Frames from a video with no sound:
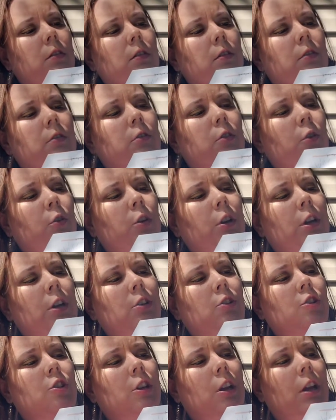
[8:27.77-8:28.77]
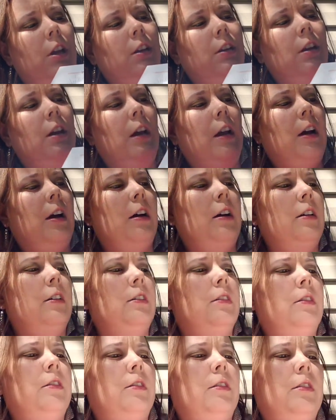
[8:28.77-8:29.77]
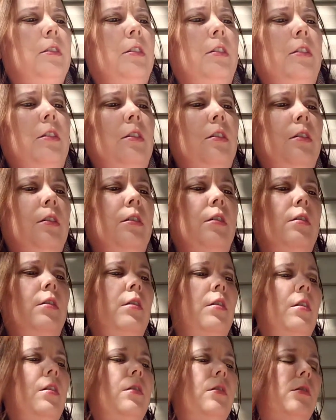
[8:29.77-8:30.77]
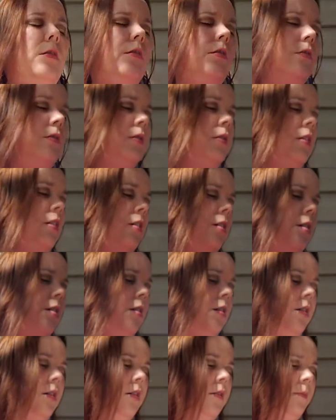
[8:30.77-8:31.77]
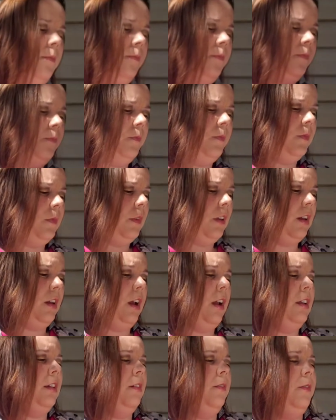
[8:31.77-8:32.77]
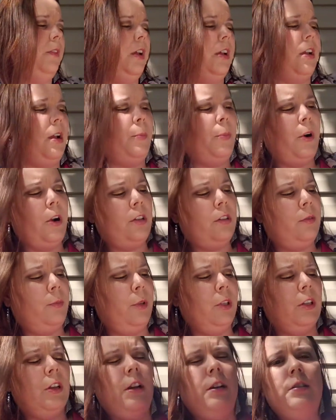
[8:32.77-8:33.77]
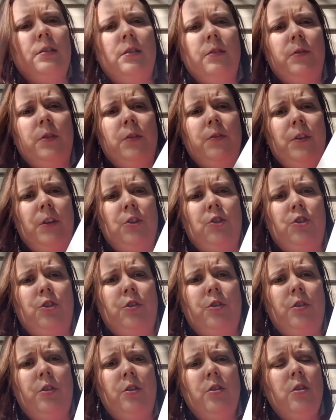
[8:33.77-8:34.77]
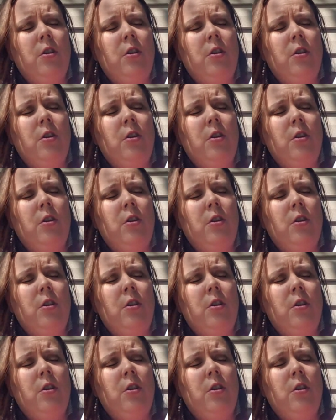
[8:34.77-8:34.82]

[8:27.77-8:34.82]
so each date has the kind of like approximate cost of adventure.